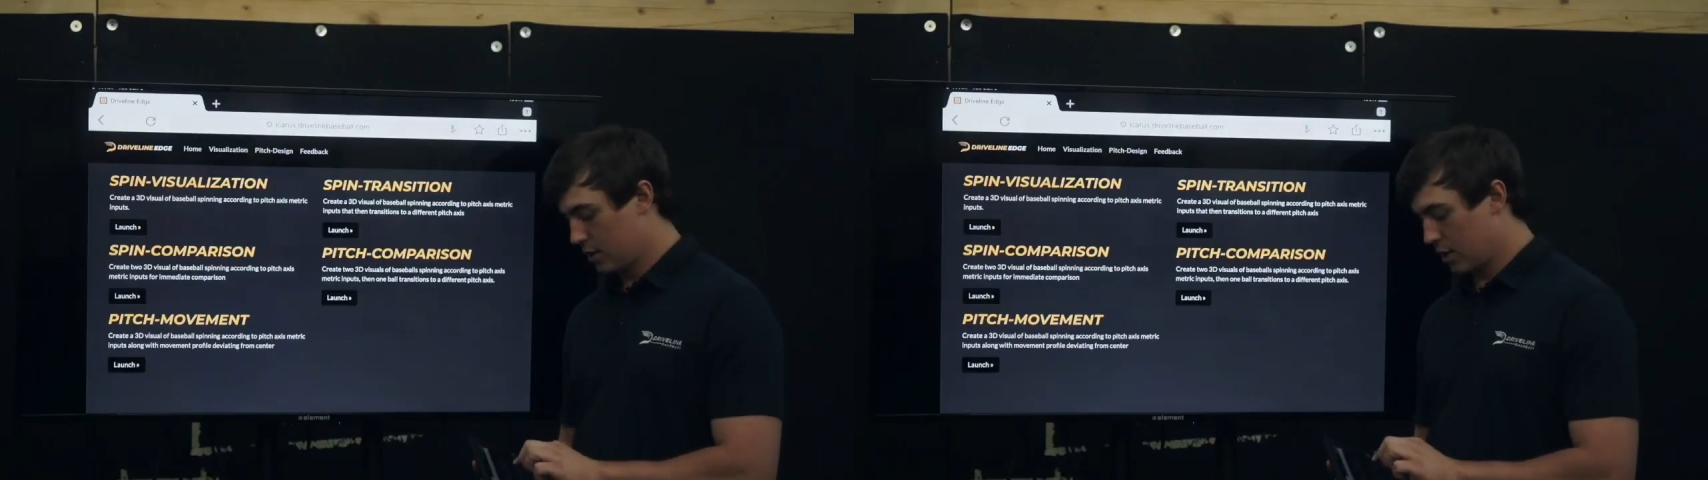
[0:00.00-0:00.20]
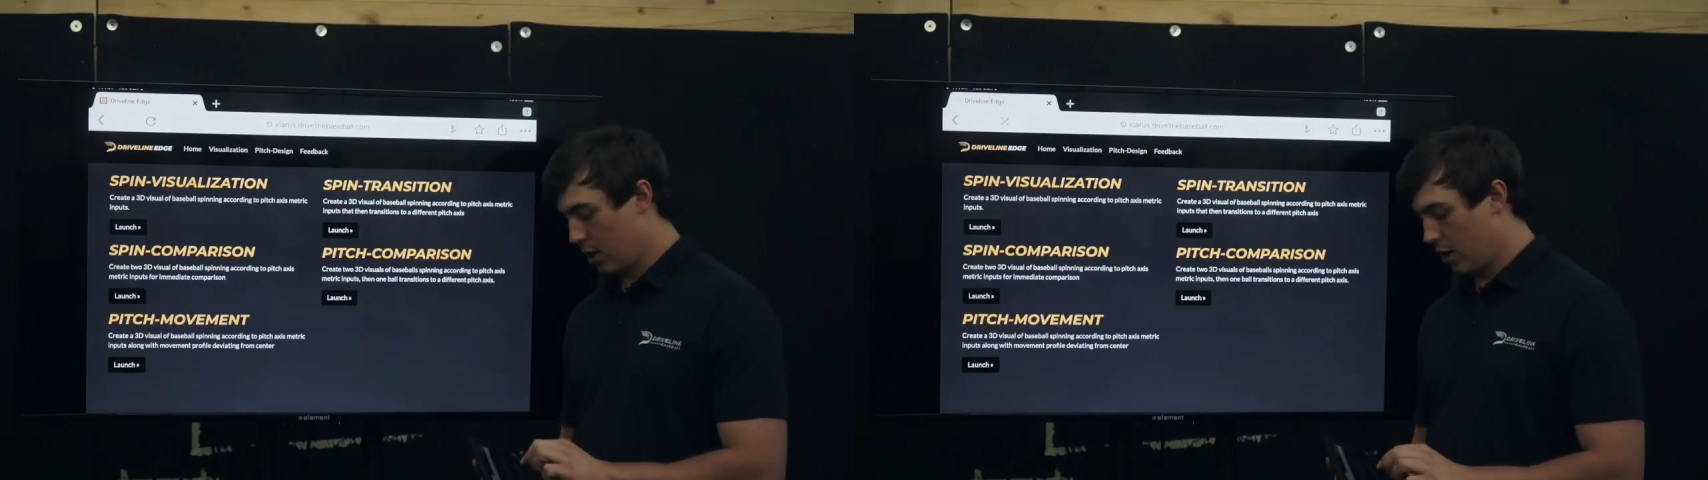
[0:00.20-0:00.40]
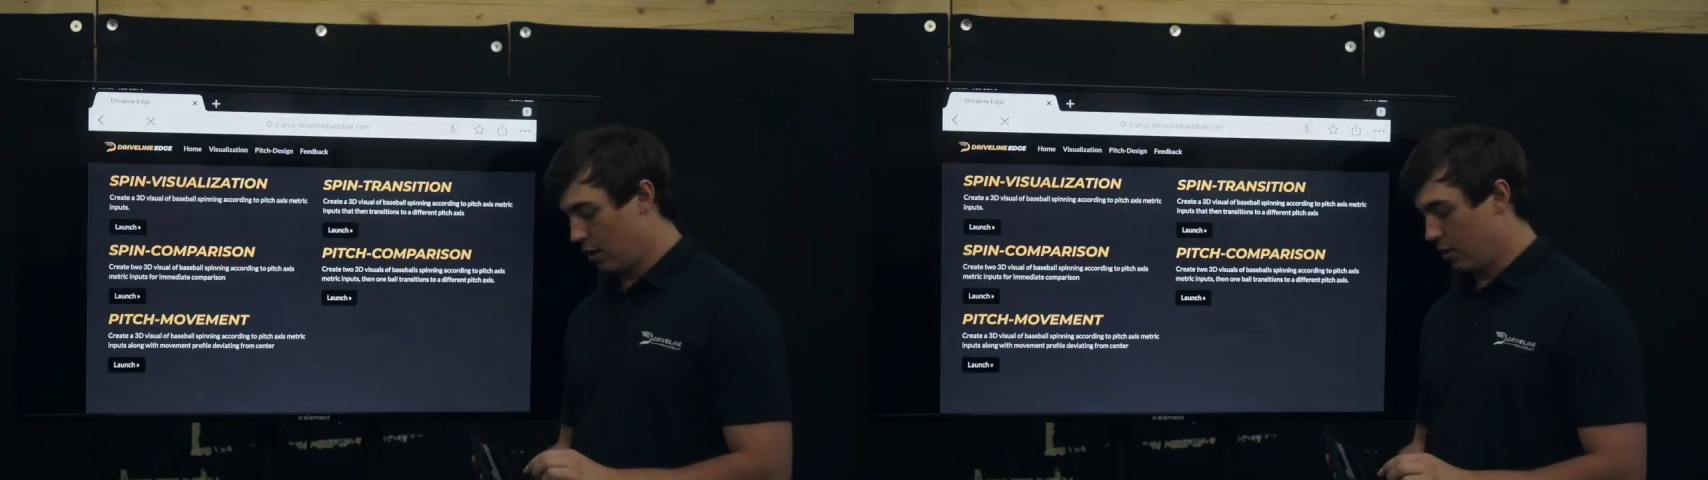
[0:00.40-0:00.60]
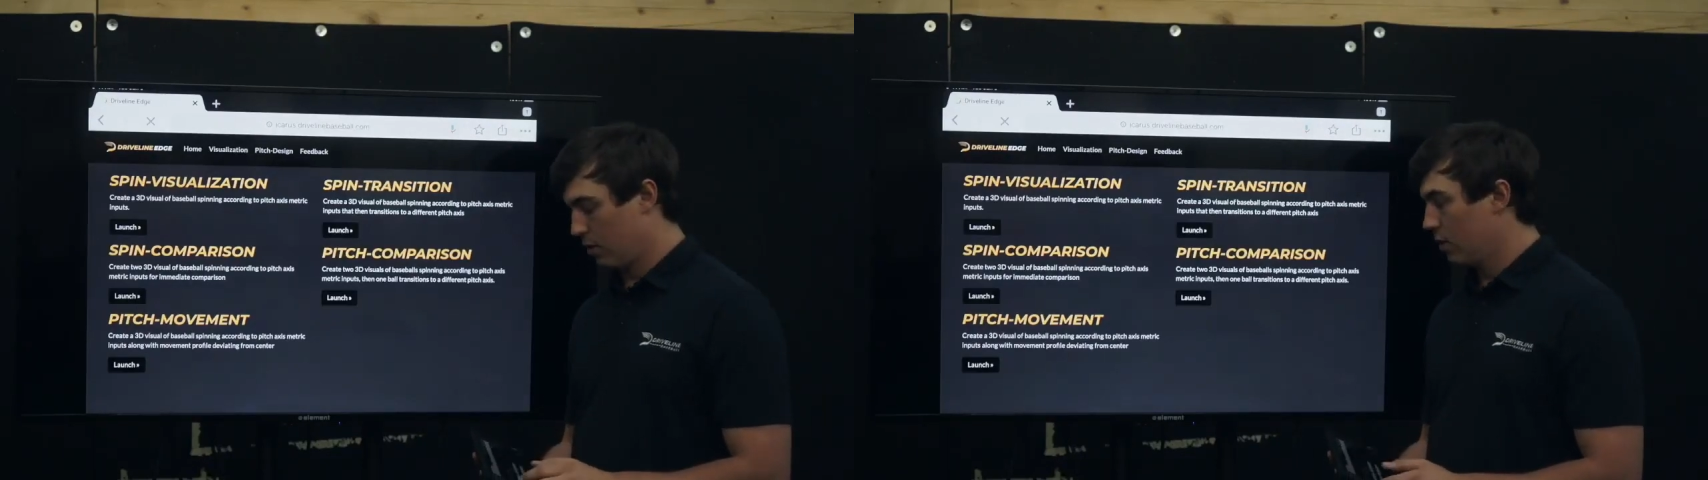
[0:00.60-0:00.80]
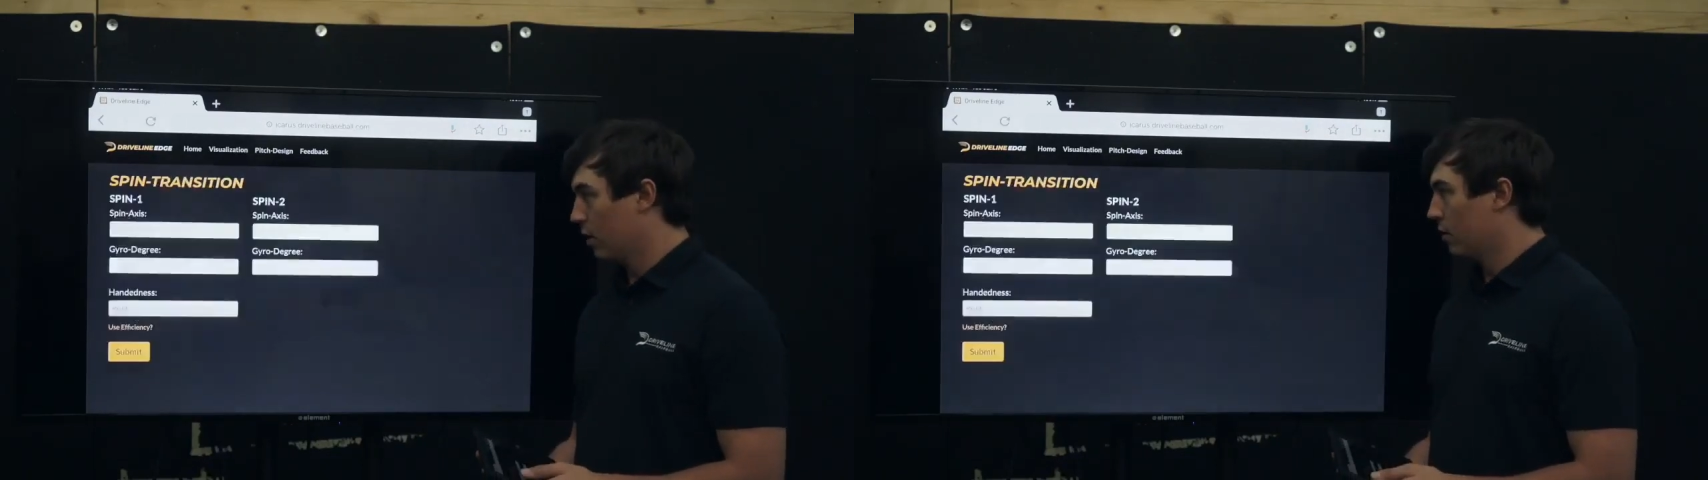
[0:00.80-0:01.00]

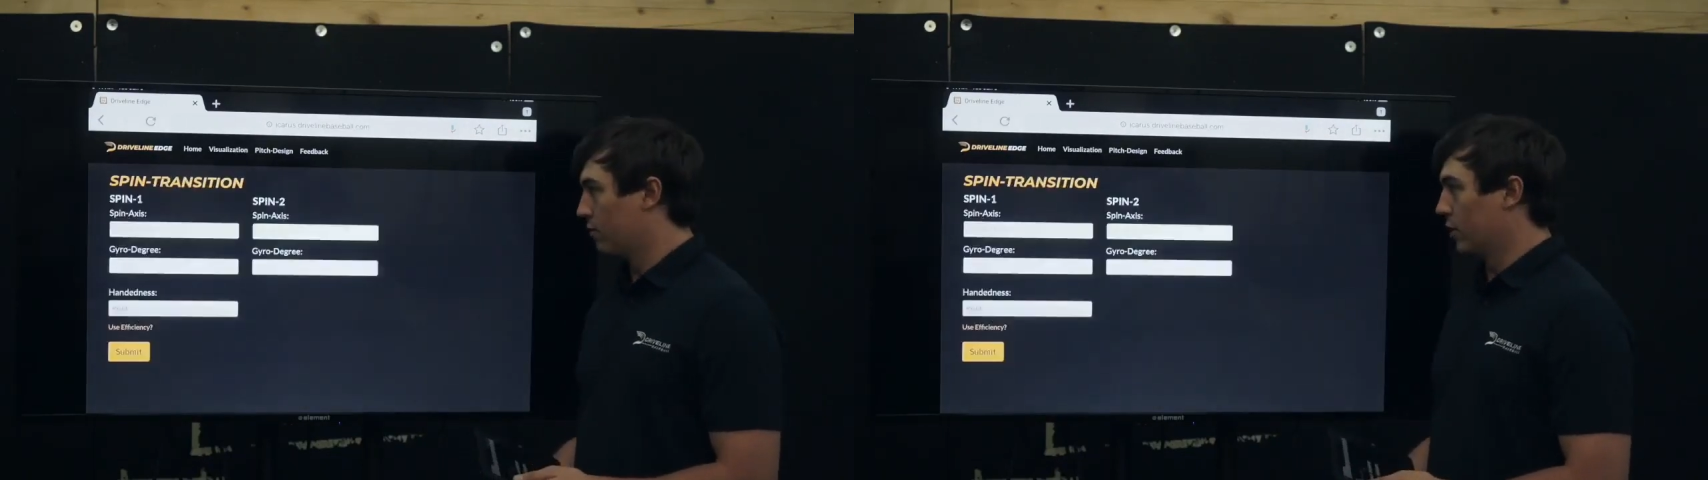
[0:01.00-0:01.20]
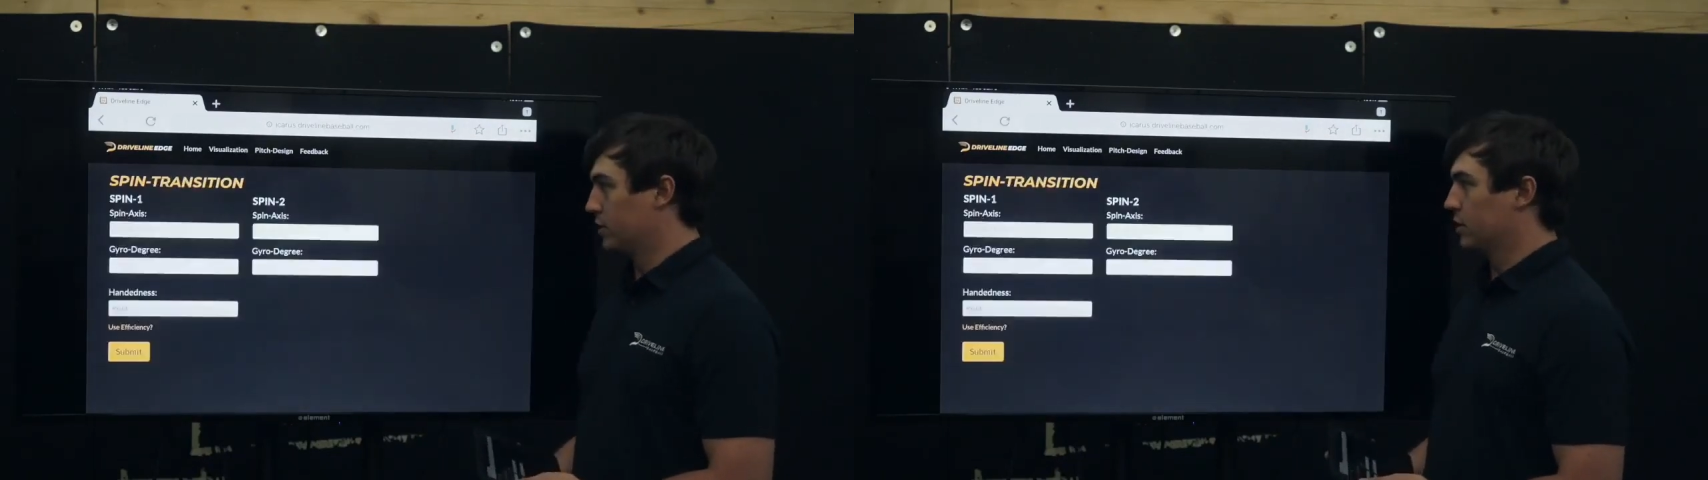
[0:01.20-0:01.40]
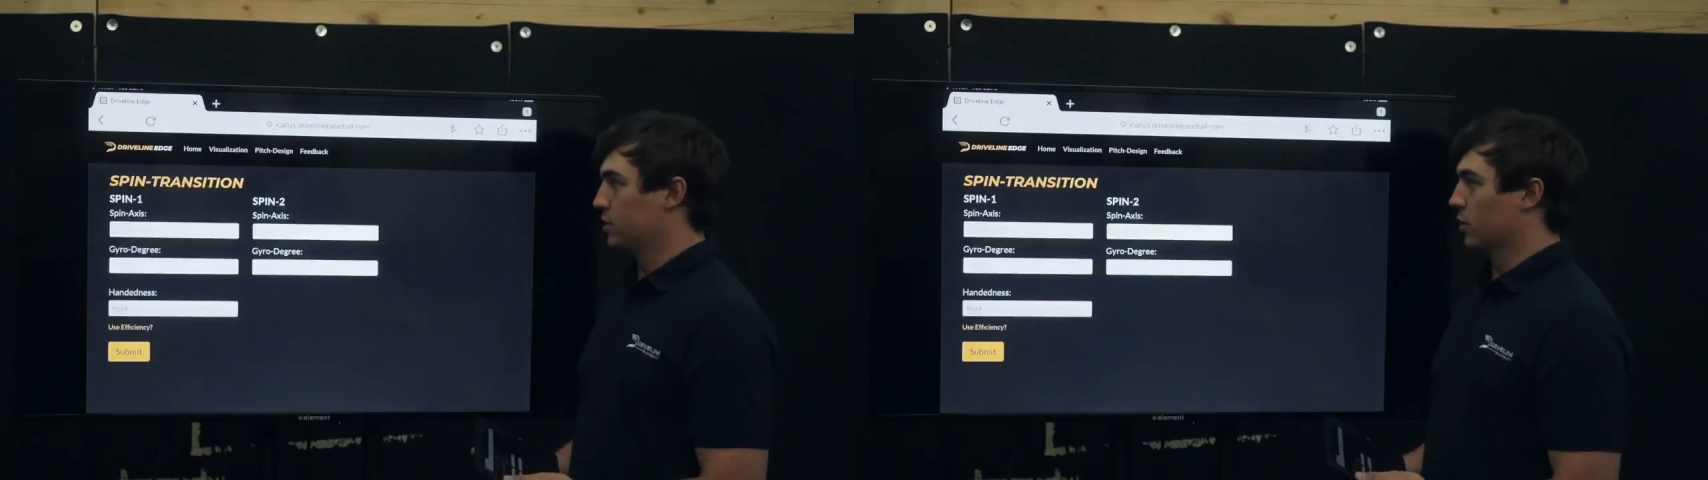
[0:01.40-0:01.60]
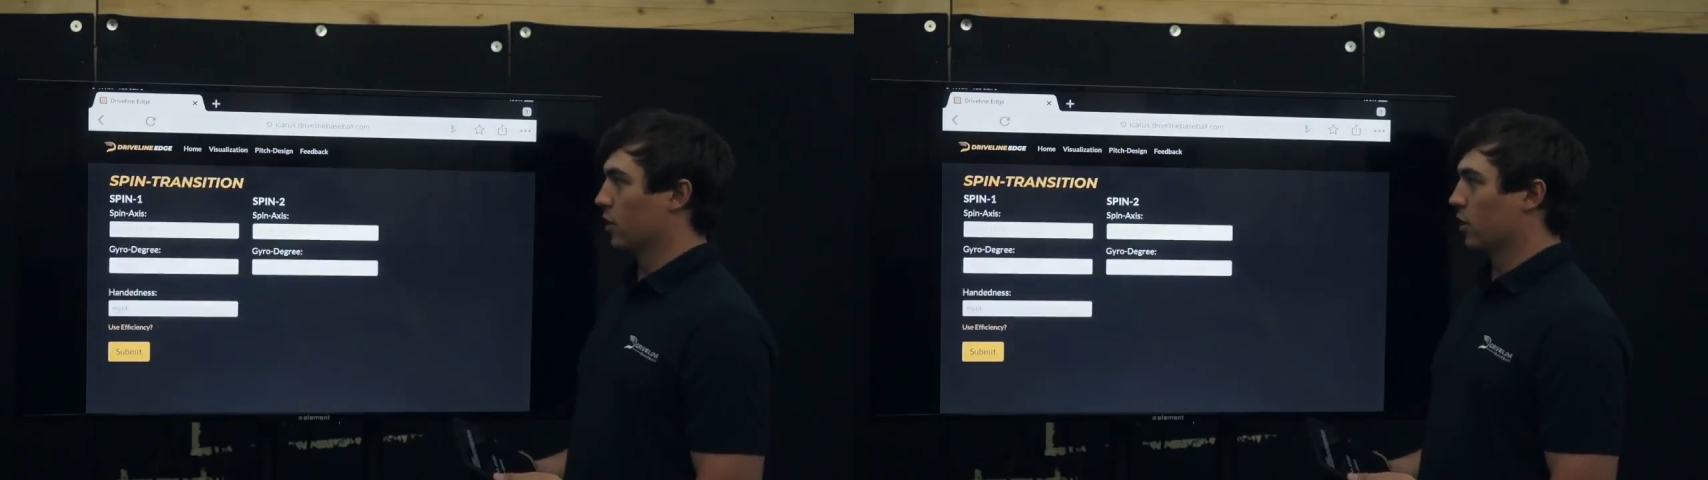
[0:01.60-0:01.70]
So for instance,